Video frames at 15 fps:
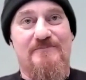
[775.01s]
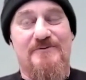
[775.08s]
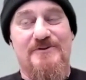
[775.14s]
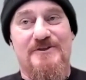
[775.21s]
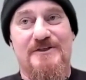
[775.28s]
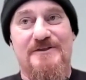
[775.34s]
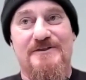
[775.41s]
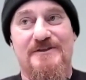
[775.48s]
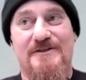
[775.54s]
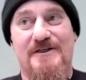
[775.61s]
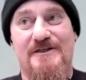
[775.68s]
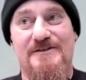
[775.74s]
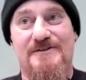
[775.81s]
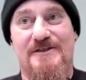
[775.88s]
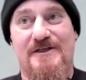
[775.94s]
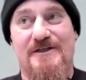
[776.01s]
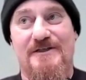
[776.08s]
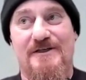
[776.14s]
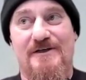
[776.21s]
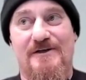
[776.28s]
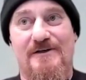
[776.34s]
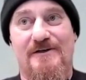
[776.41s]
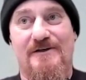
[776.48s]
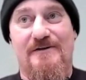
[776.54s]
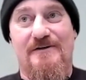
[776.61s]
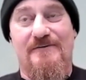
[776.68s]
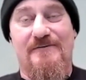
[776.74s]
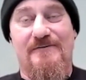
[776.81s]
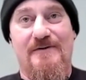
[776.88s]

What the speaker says: presented as a